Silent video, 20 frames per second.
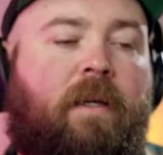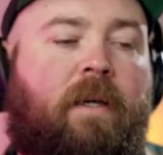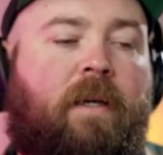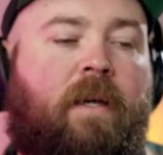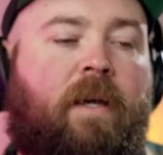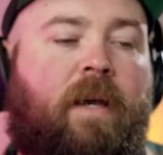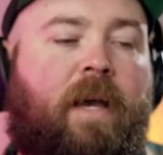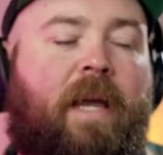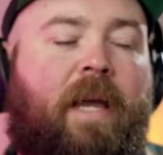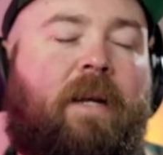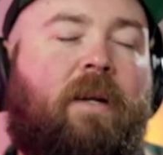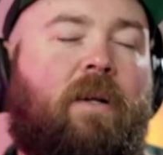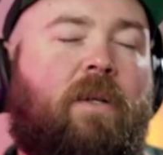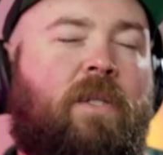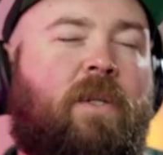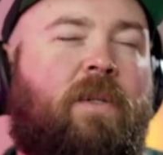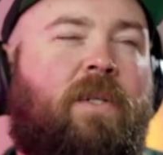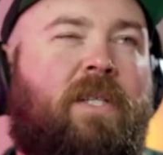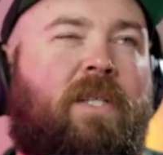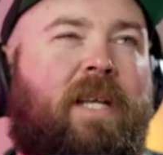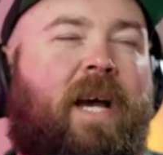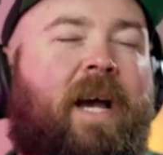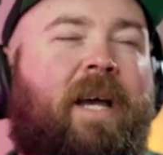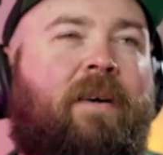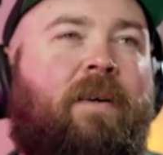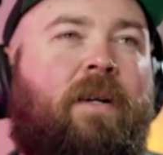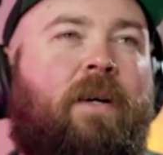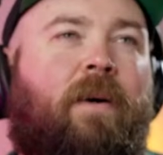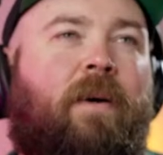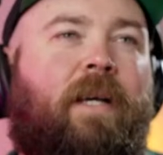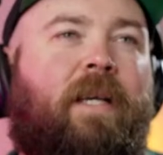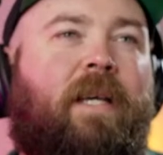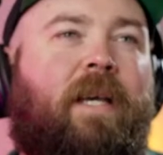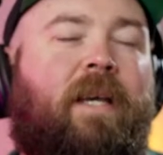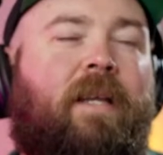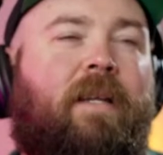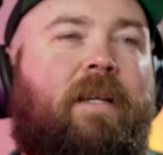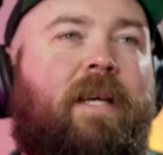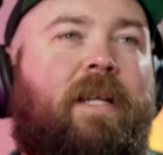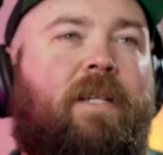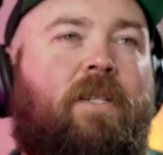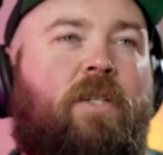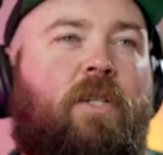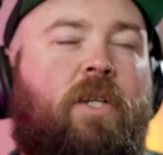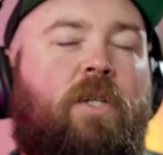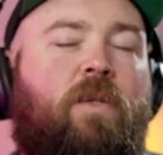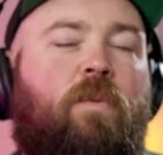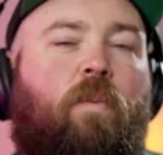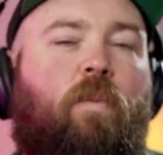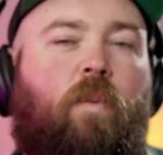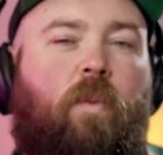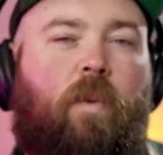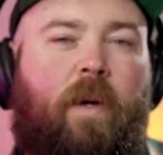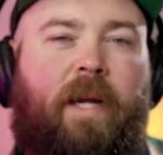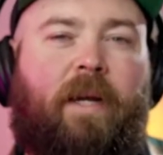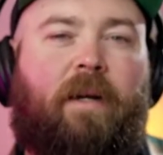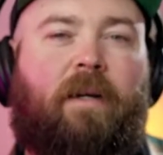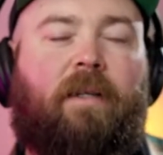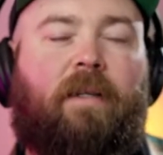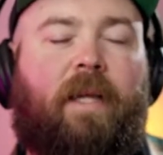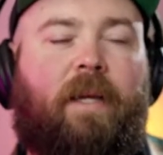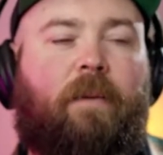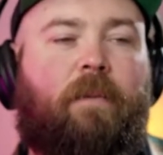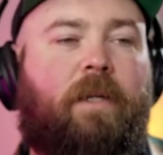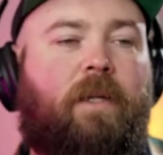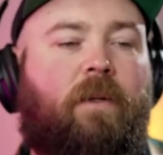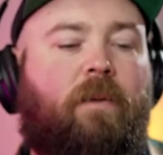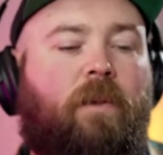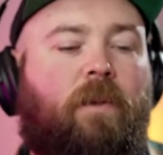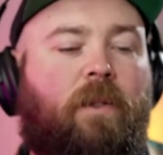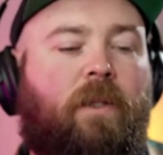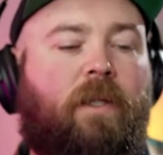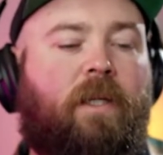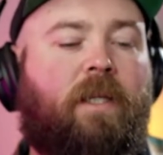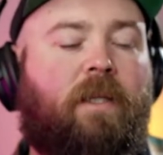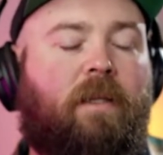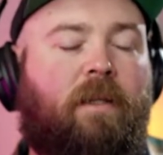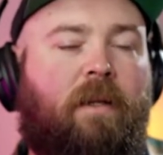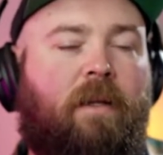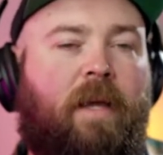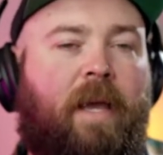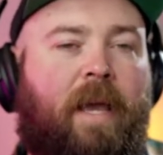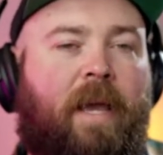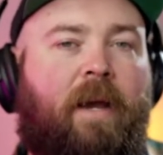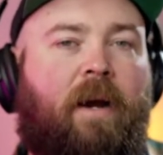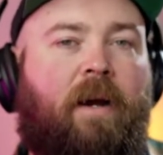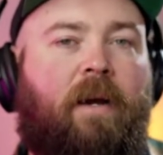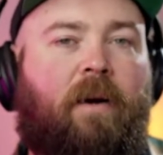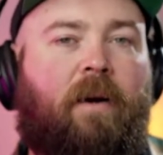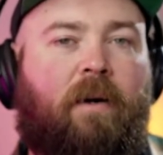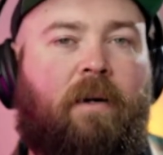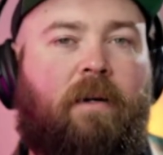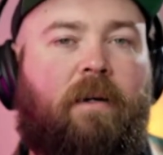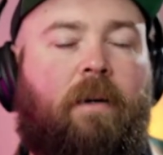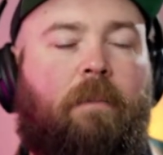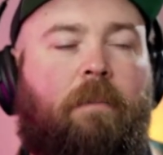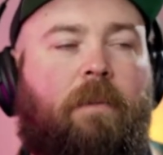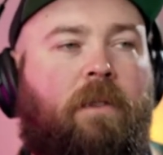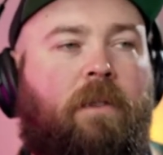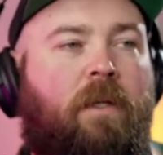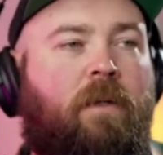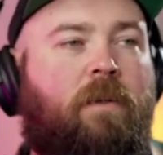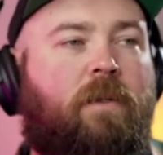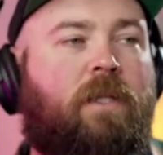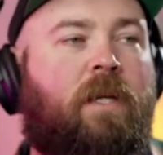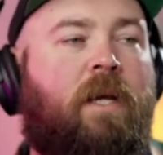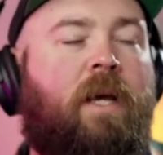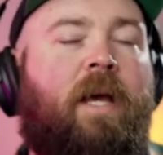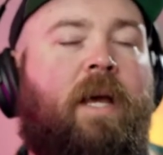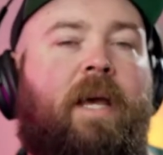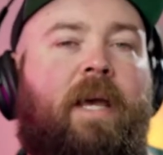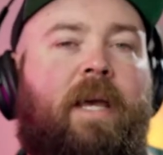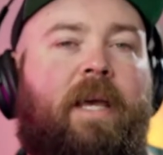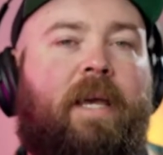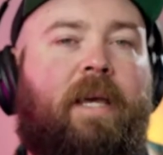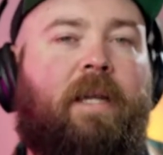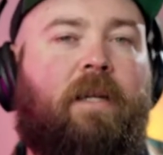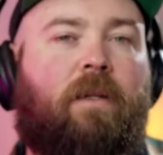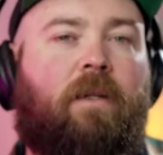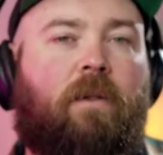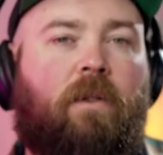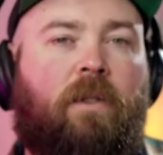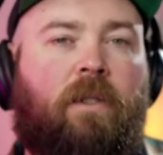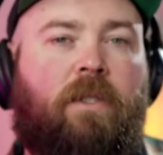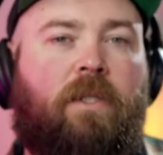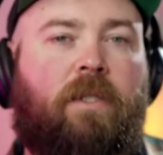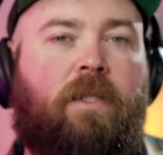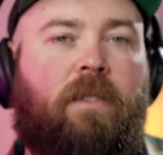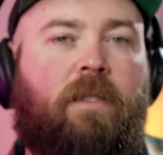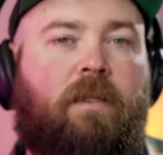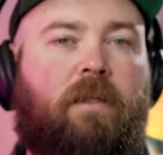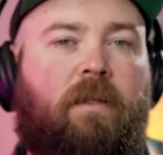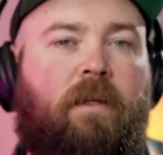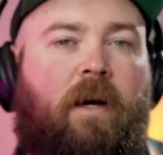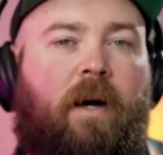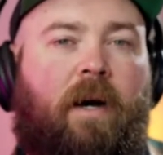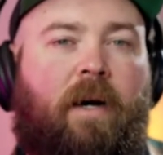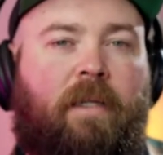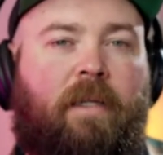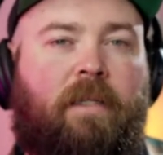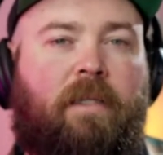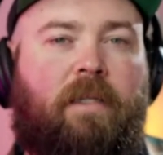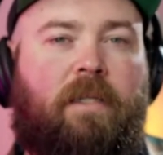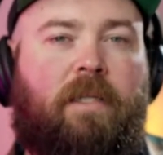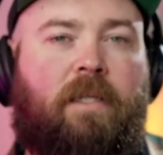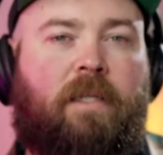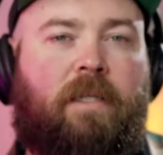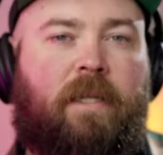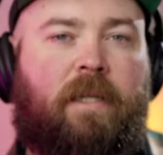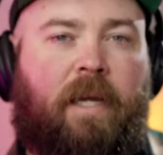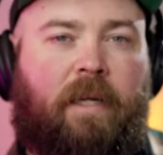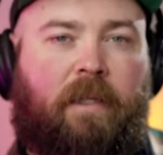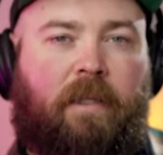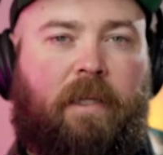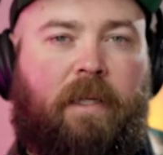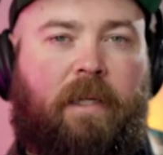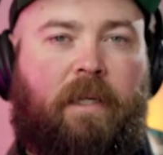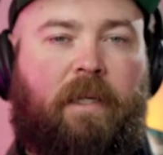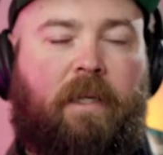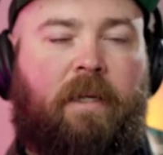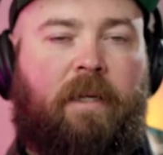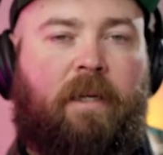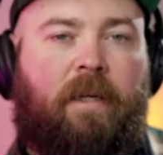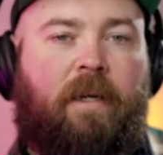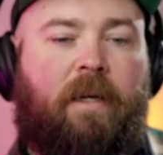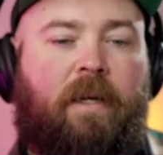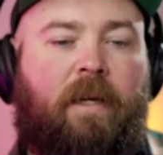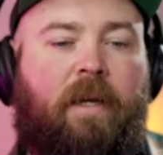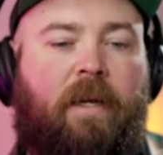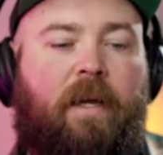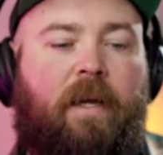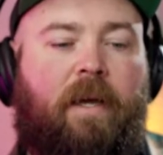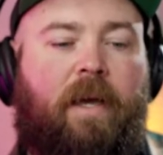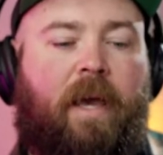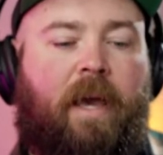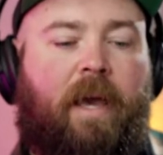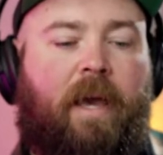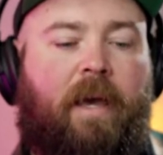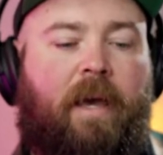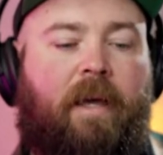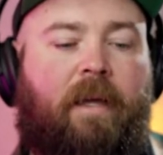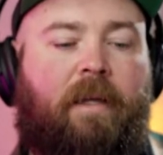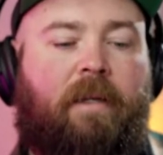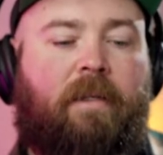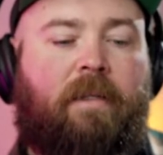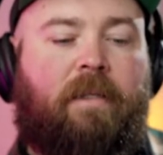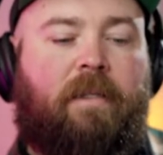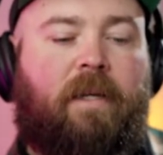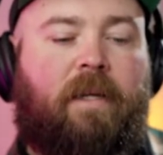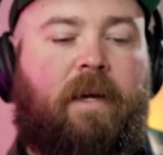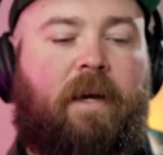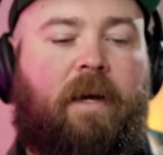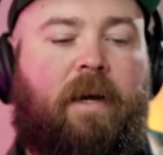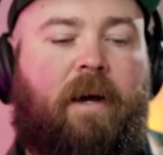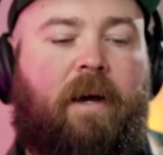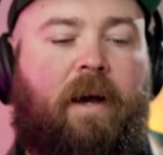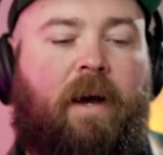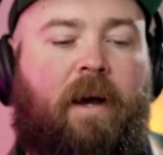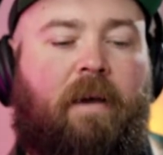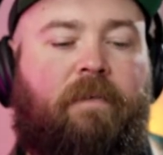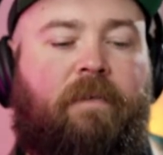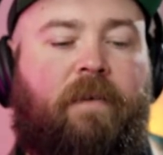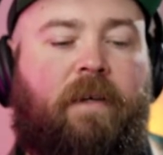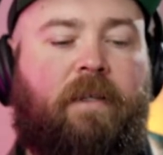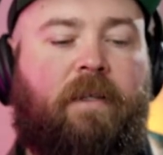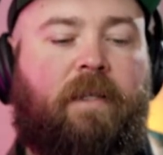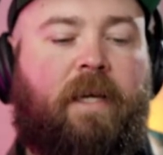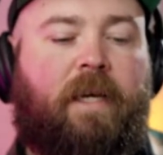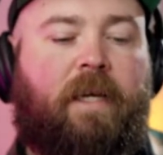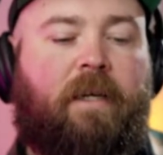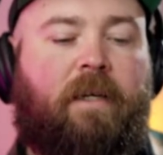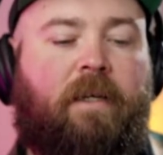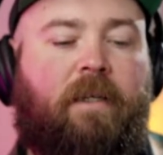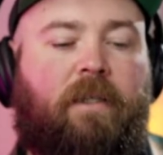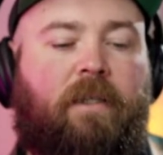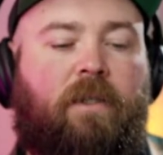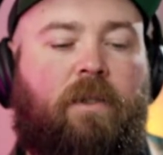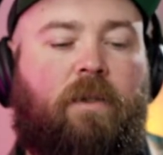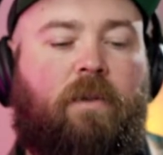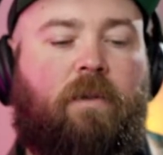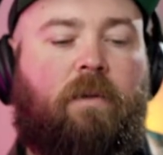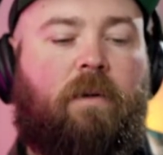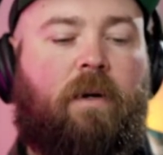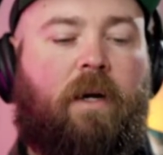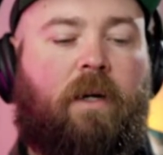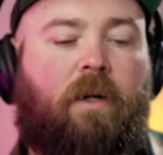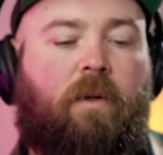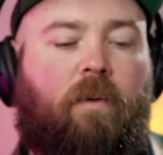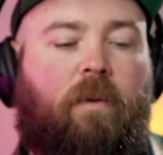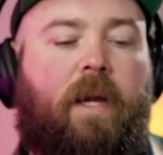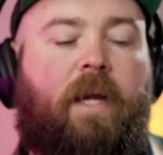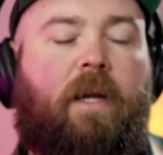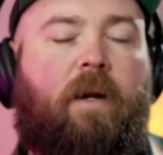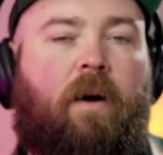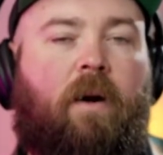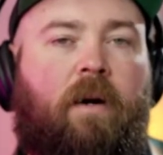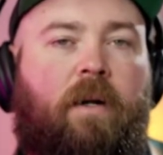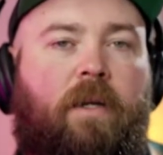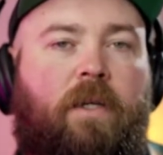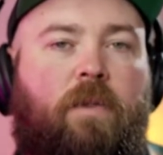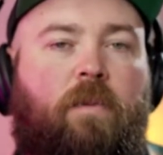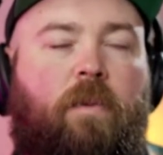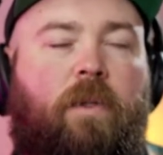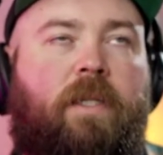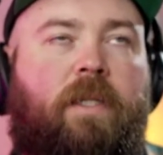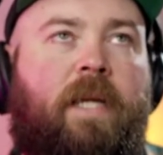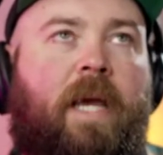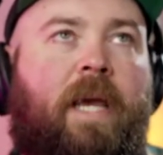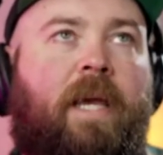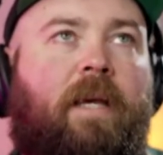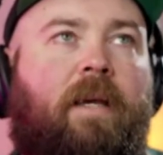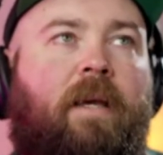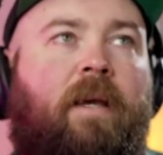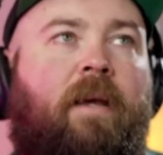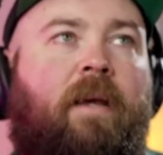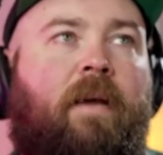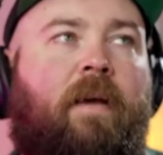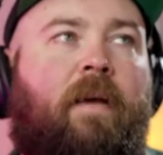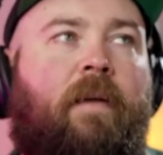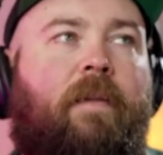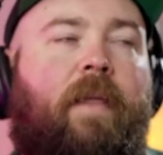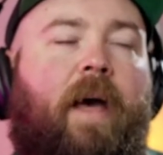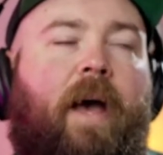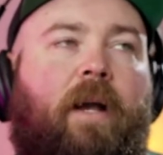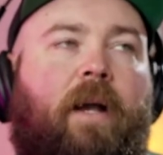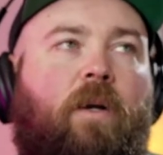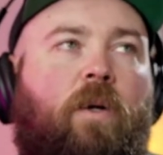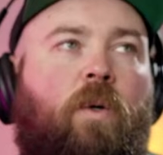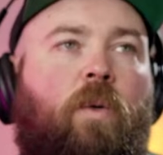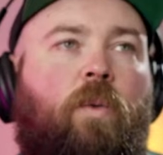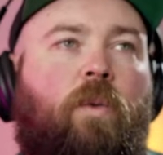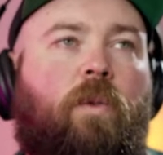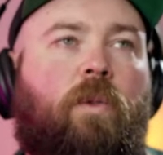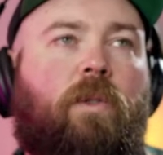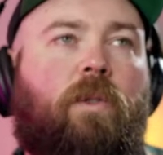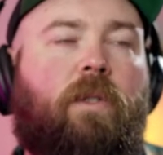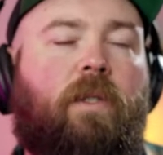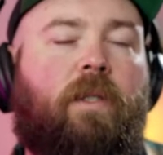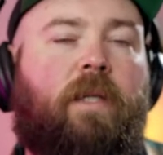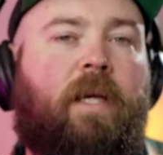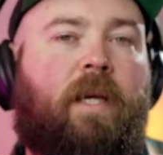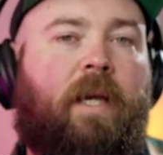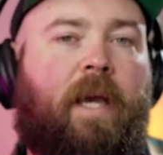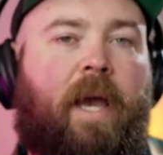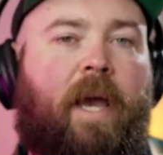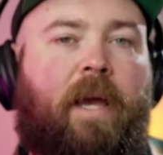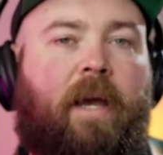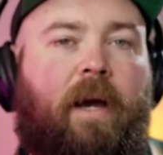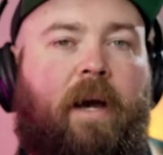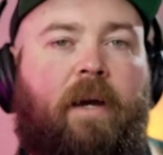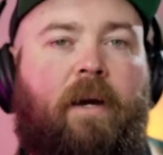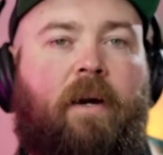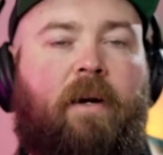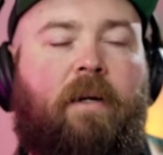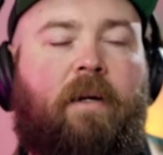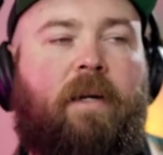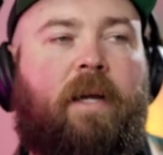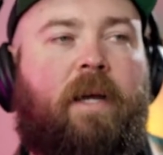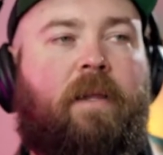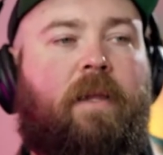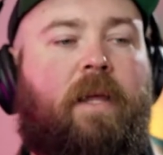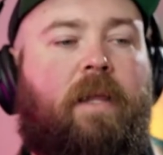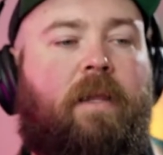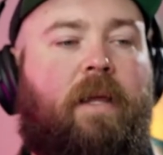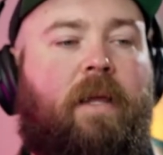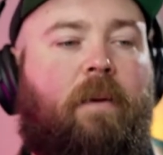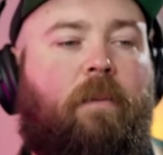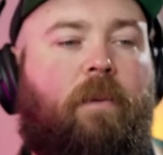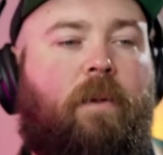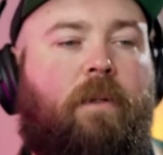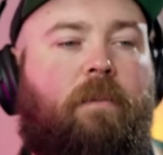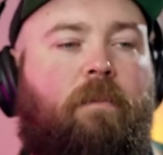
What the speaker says: and it also just, I don't know, like it's just weird. Like when you look at AI art up close, it looks unsettling. And I feel like a great artist would take that cool looking AI art and then they would